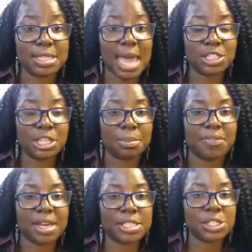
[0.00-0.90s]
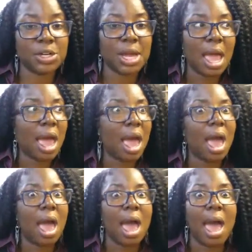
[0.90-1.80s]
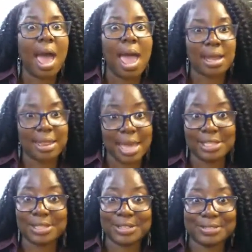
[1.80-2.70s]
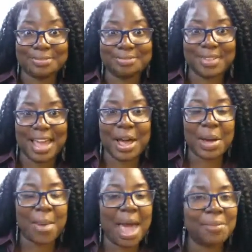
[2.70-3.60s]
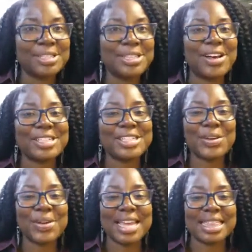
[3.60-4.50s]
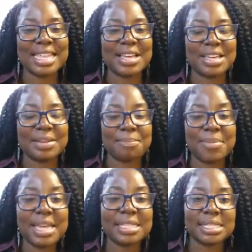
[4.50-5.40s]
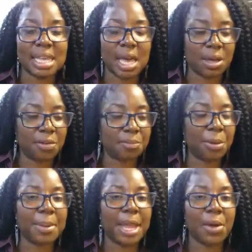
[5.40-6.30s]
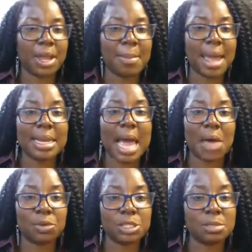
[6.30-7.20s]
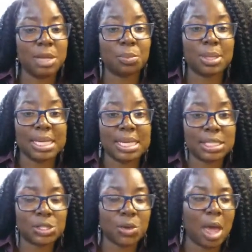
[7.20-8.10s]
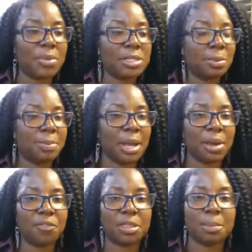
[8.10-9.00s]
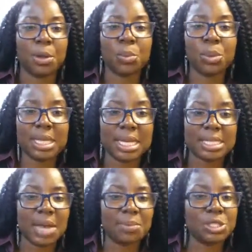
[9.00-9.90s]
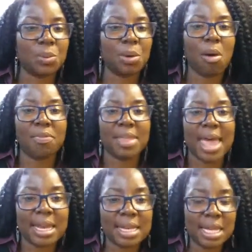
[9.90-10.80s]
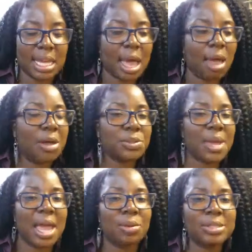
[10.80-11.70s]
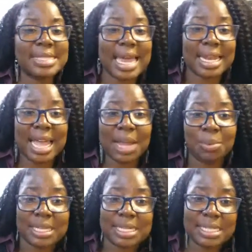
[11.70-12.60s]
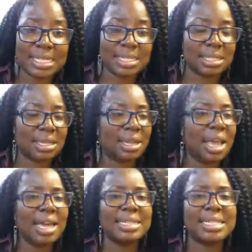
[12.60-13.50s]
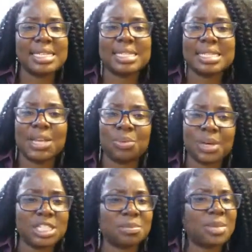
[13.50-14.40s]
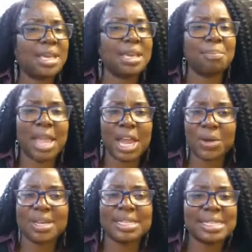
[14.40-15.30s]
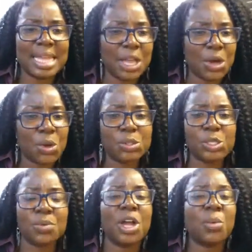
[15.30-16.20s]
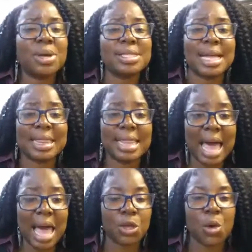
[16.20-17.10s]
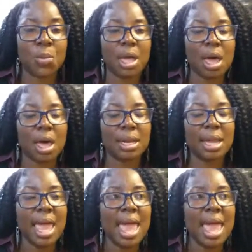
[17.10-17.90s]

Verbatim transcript: as an adjunct professor. I had a lot to learn. Um, I was also in the midst of preparing my novel to be released. So I was preparing for the book release. I was doing all of the editing. I also had satellite releases in DC, Richmond, Paris, Lagos. So there was a lot going on.